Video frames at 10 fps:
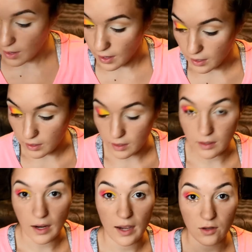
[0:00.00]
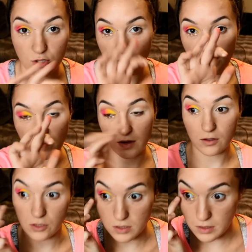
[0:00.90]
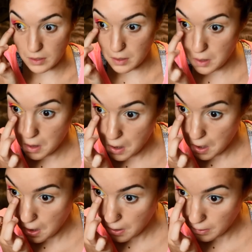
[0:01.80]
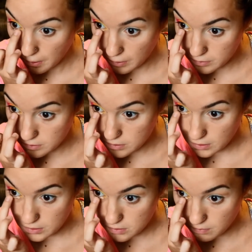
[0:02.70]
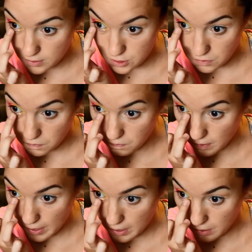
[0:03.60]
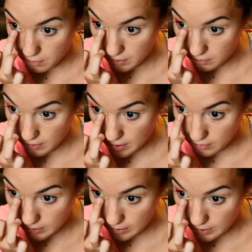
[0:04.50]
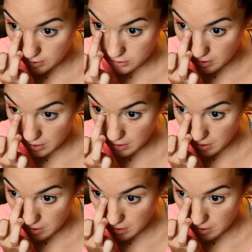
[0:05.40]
And I use my finger just to kind of just like smudge it right. You want it right on that lash line.